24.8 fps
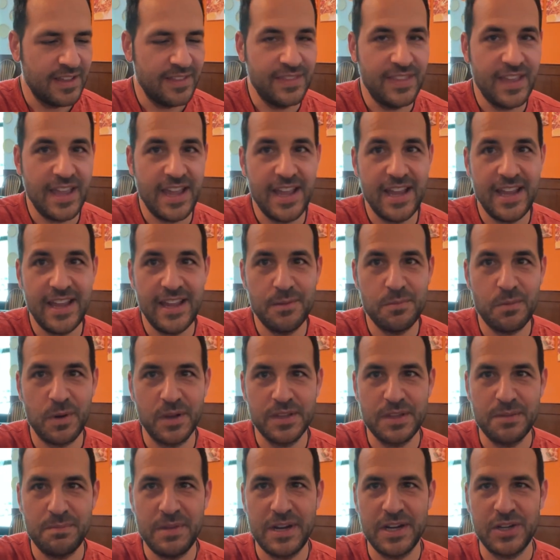They
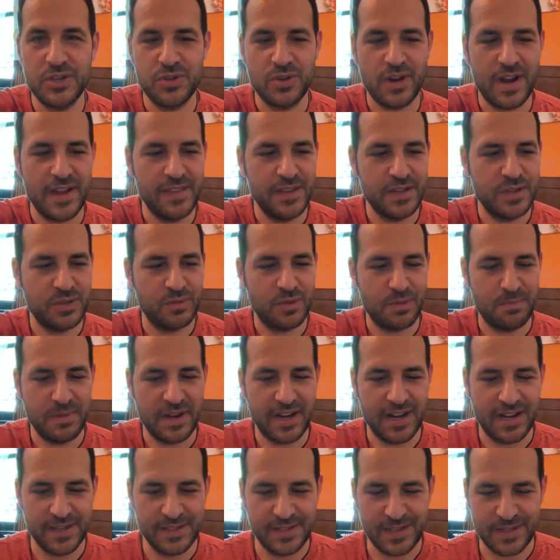wanted me to try this one
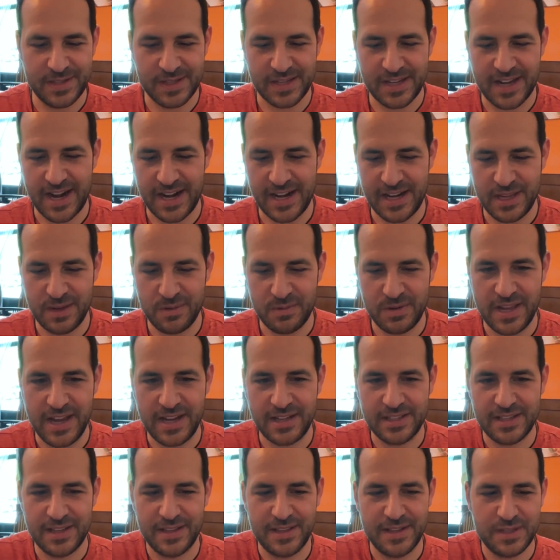because it's kind of
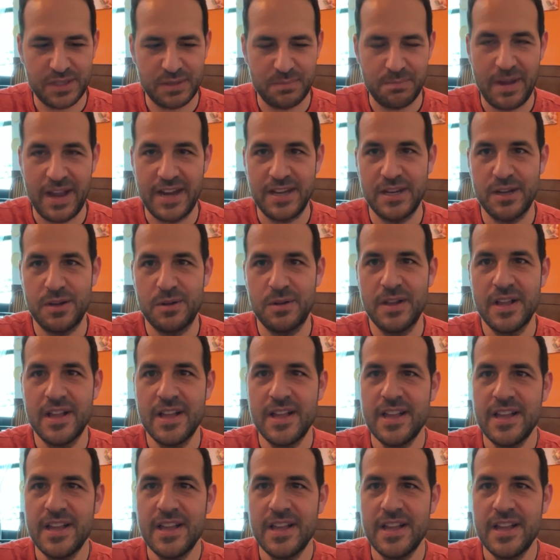unique to this menu.